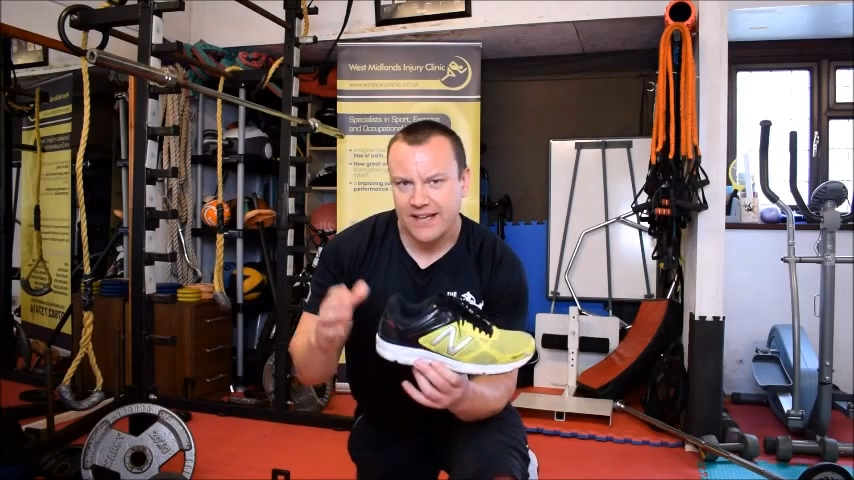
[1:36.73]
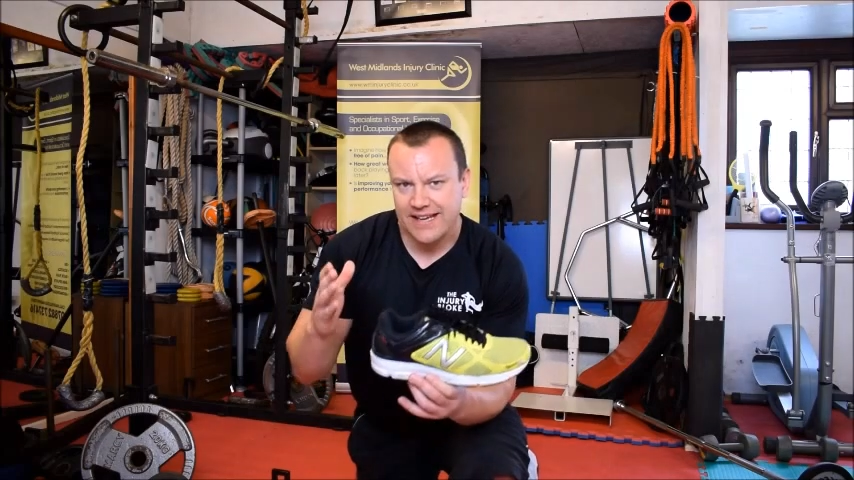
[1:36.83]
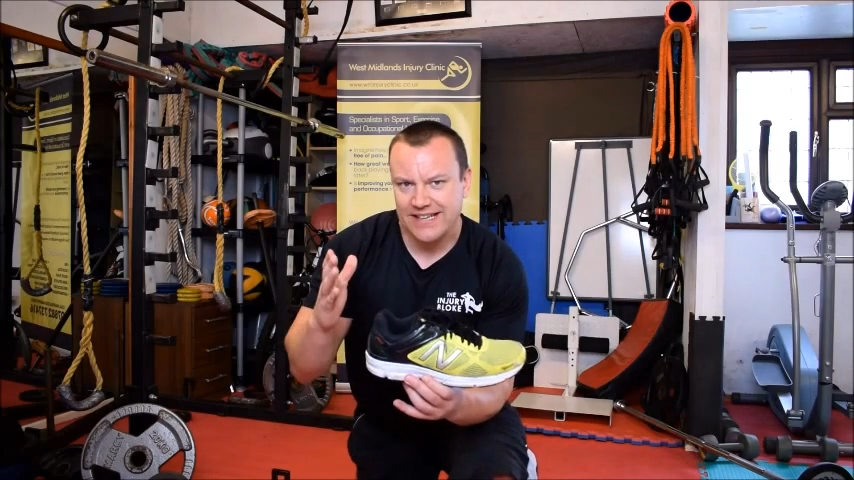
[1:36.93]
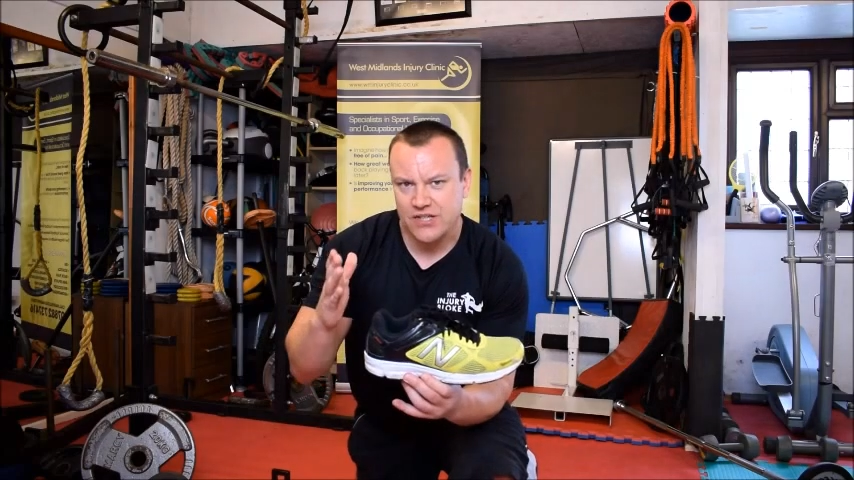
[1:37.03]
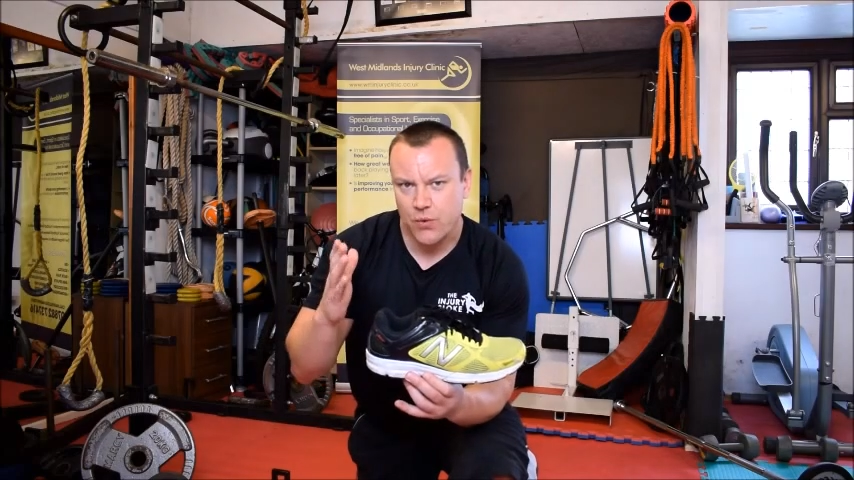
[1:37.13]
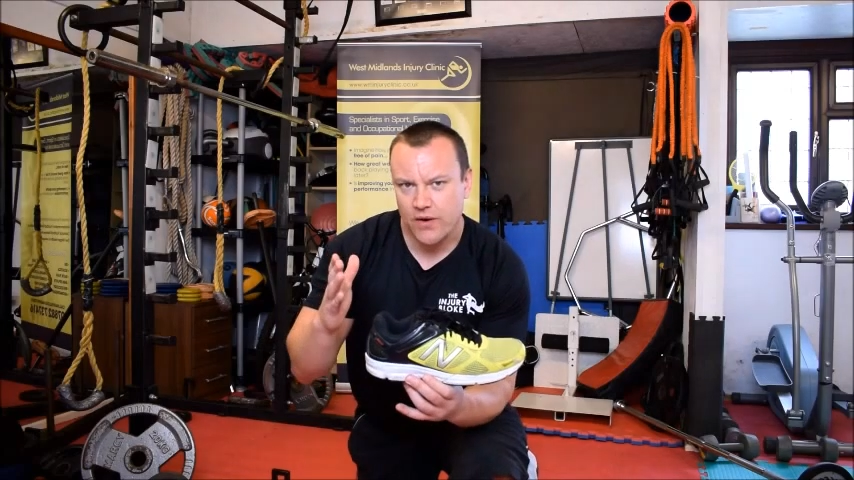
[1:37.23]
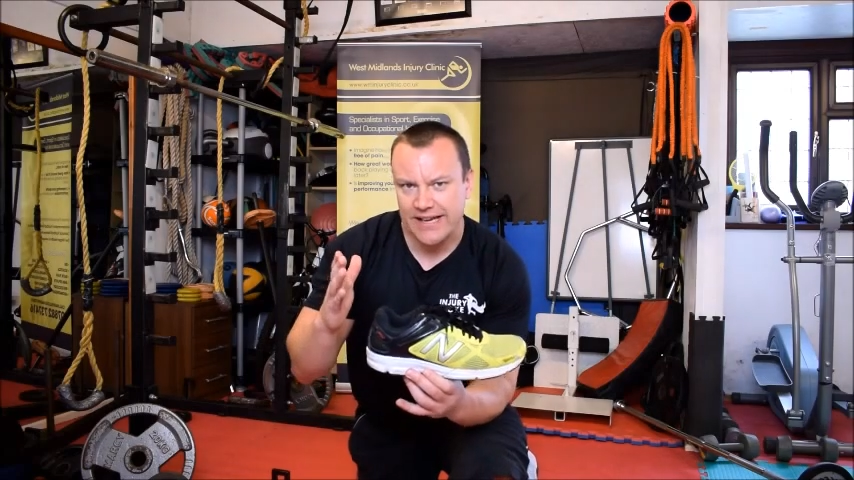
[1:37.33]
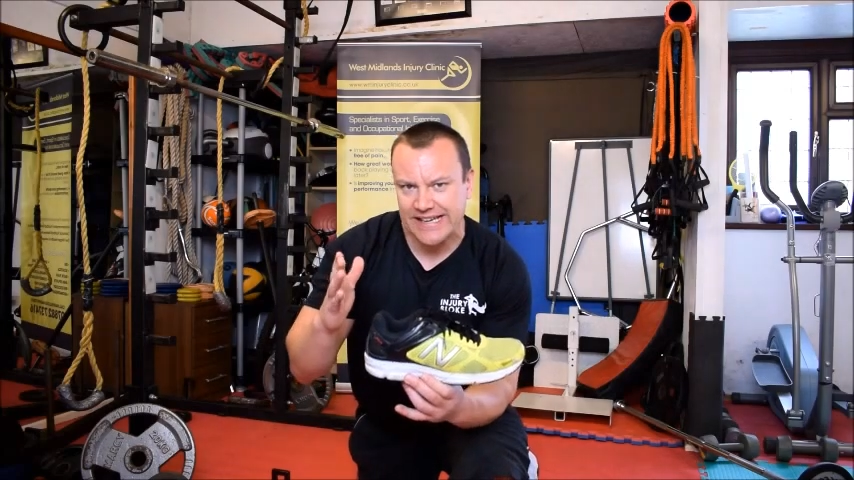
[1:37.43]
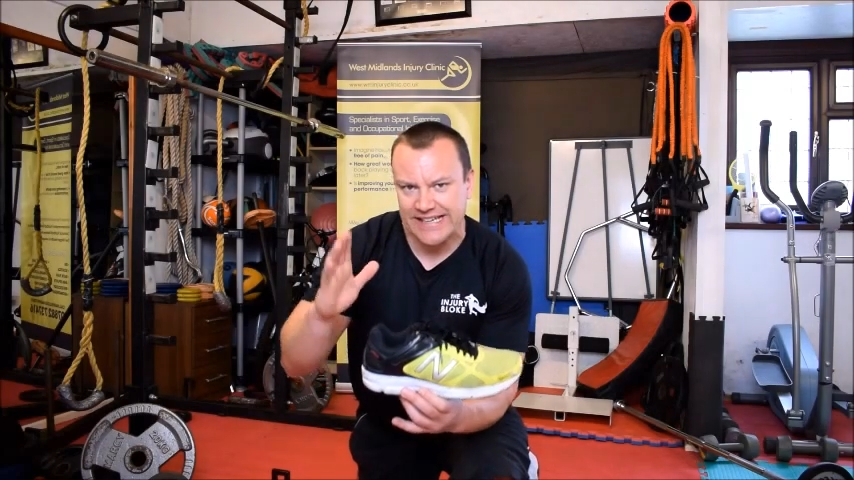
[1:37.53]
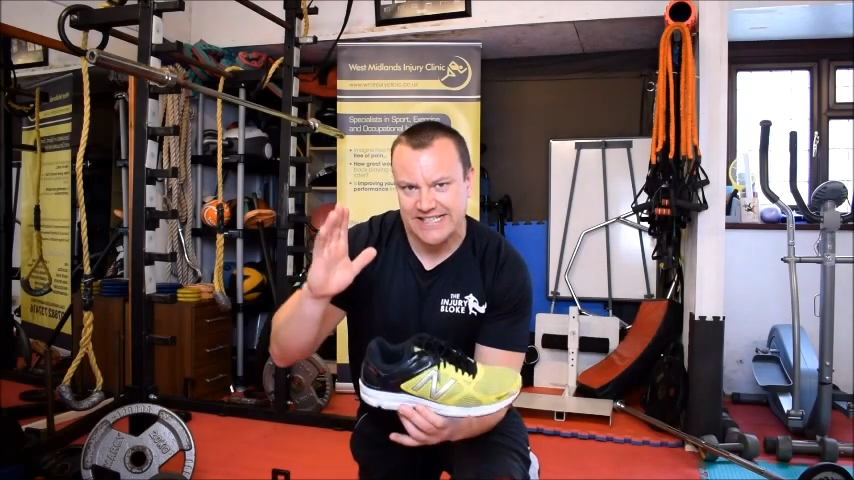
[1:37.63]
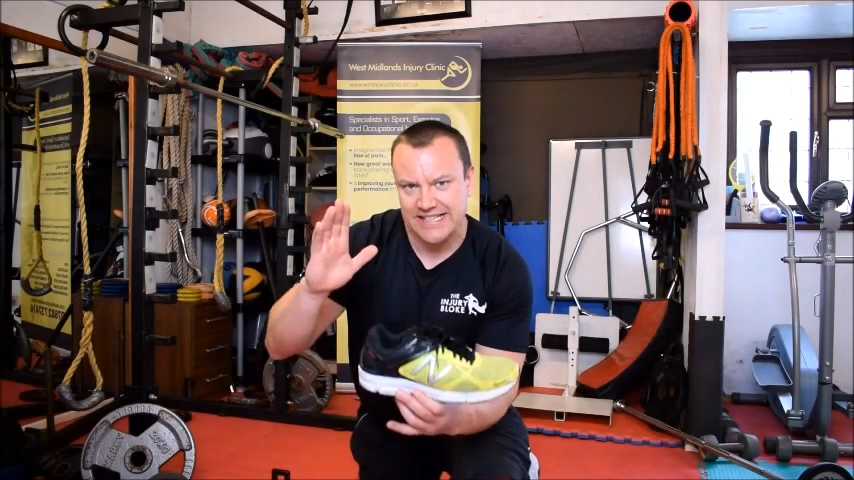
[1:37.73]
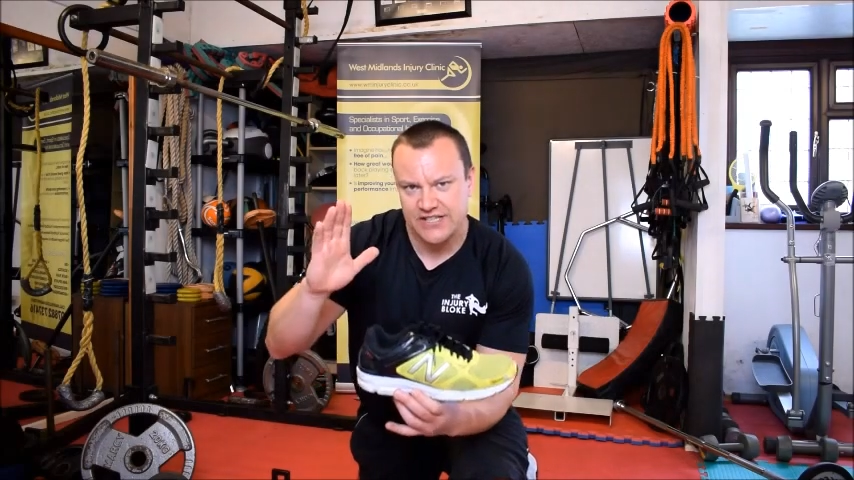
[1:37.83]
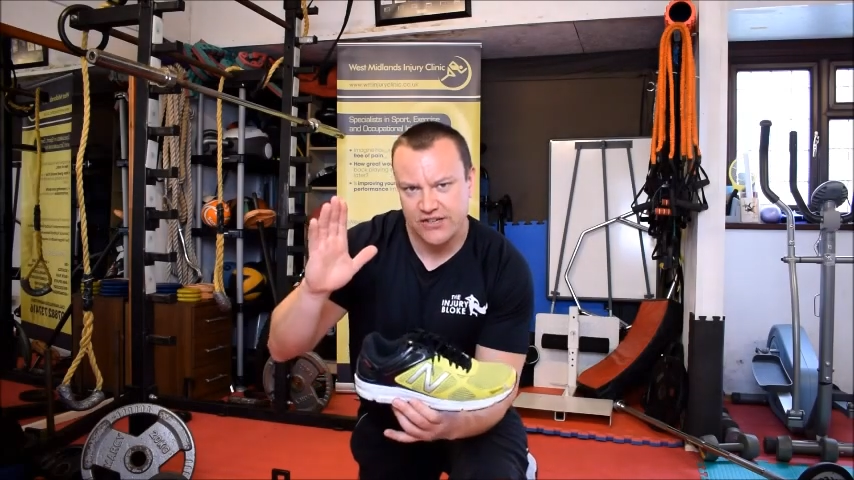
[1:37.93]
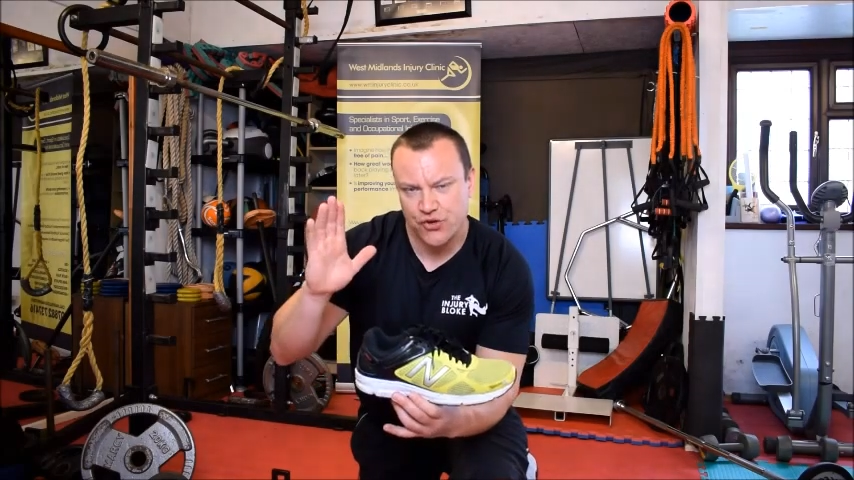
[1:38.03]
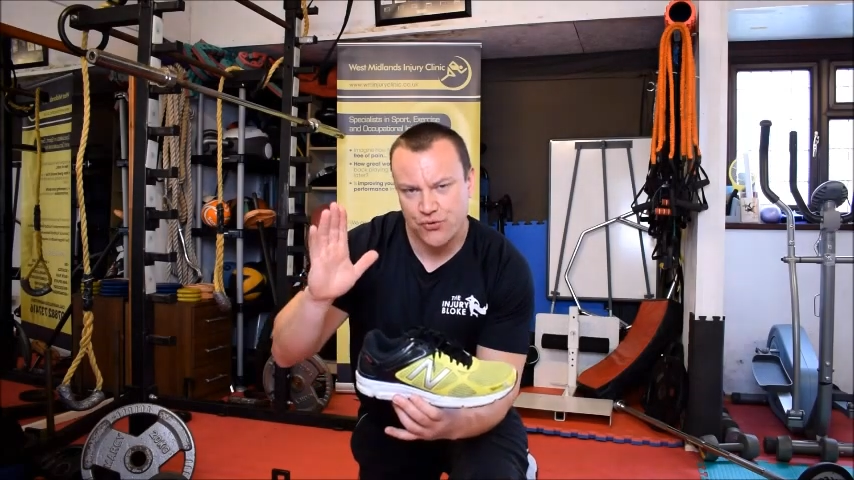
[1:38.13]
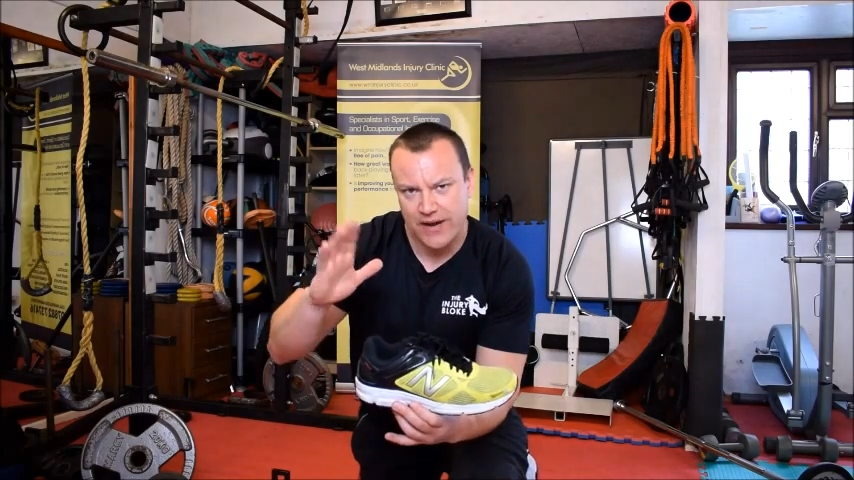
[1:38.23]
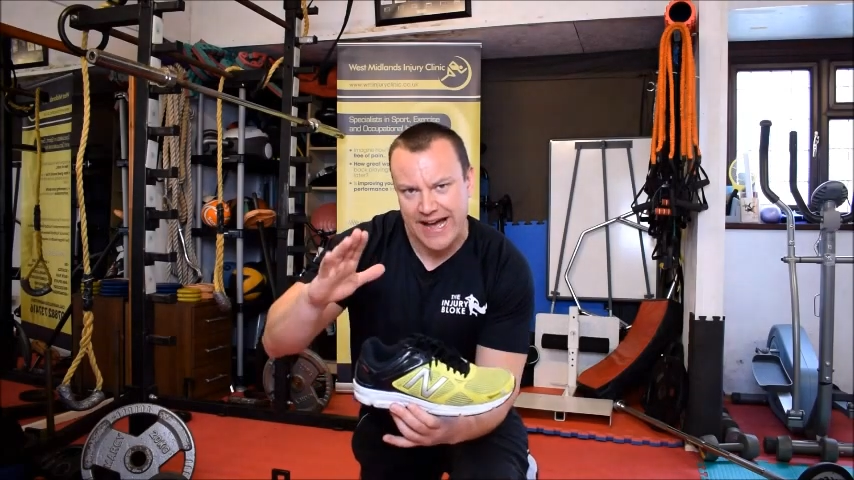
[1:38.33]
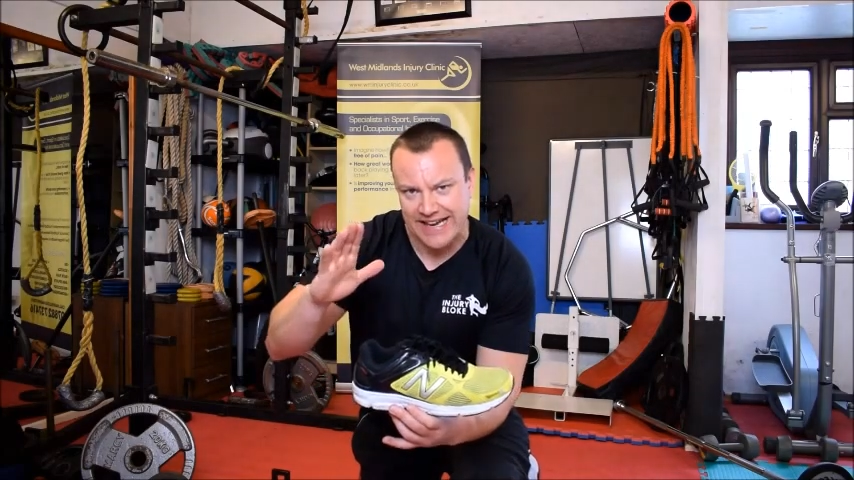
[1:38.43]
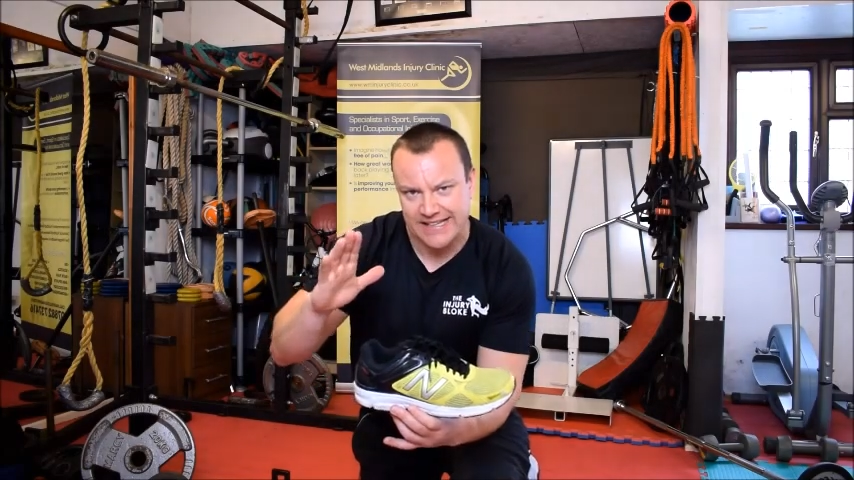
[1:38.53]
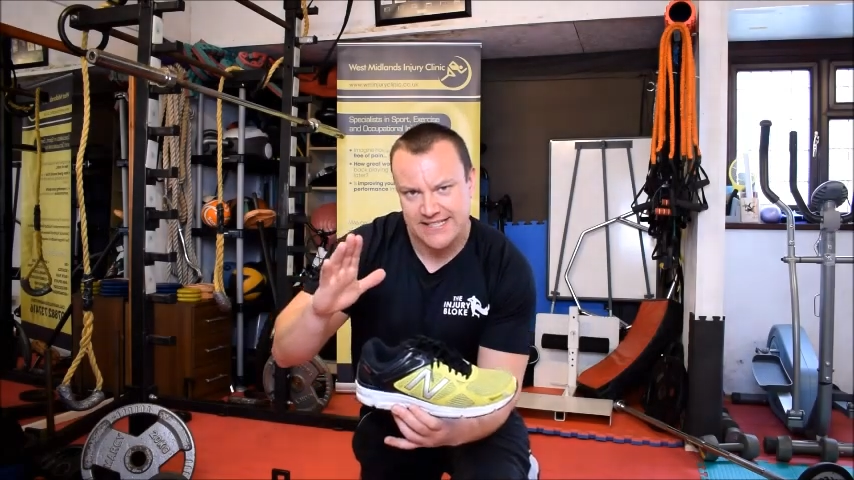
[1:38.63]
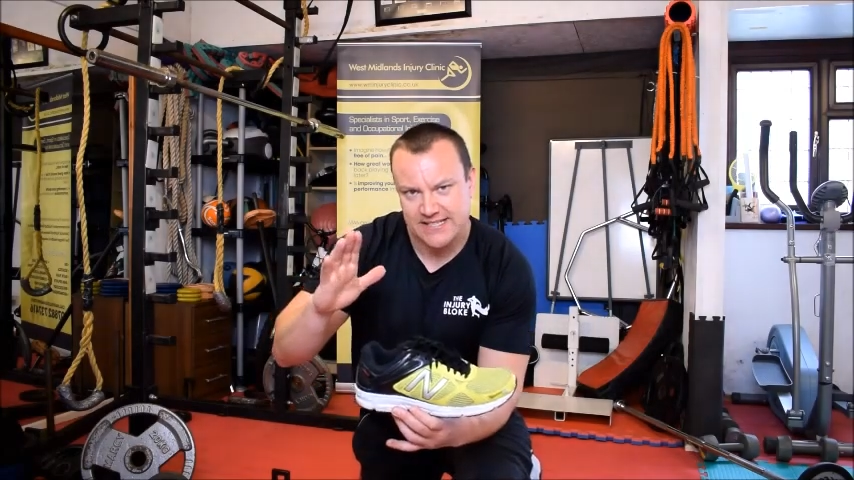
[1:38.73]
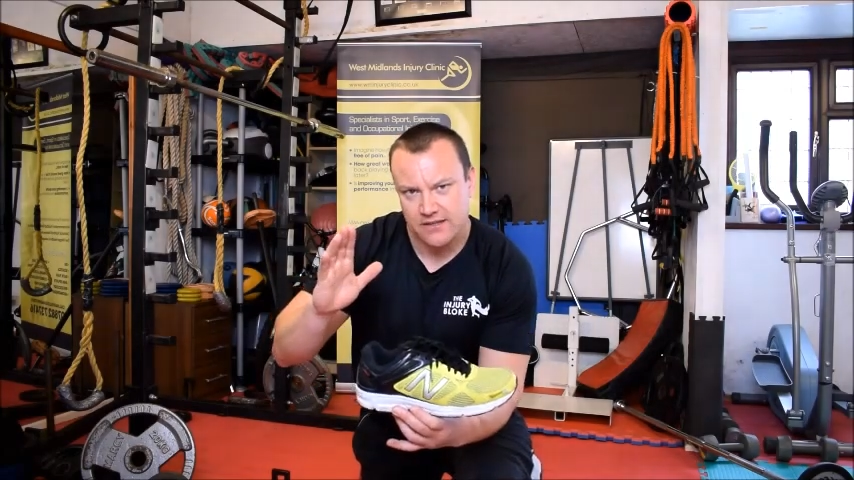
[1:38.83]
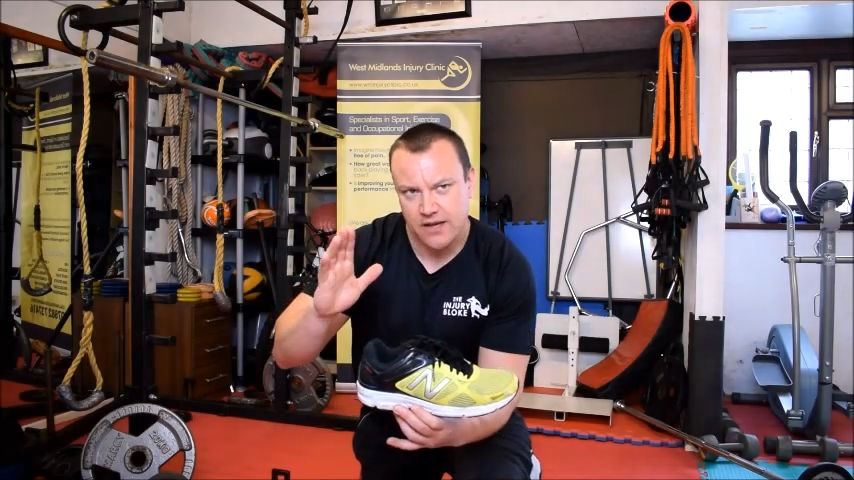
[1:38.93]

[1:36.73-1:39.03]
it's quite easy to create